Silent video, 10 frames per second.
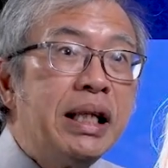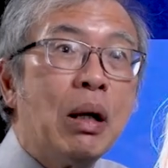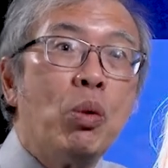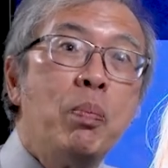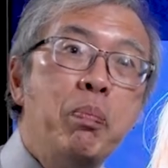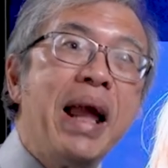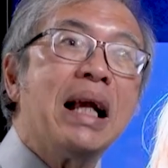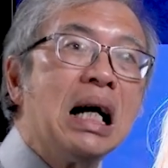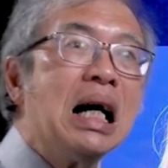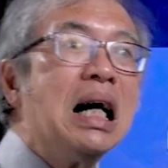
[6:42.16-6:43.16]
thing that will
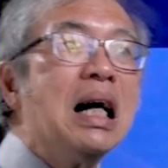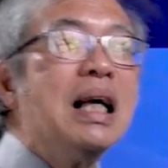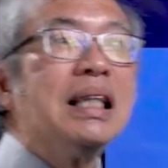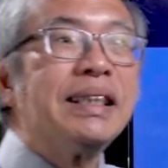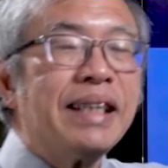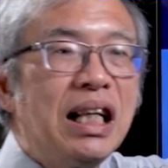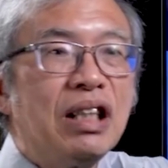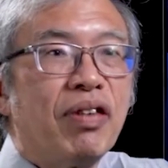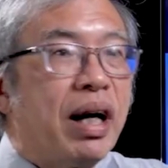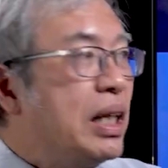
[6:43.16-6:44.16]
make her
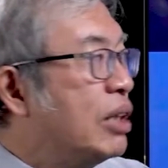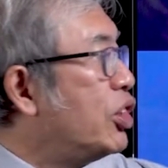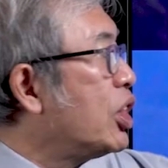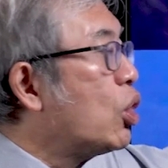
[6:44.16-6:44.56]
satisfied if she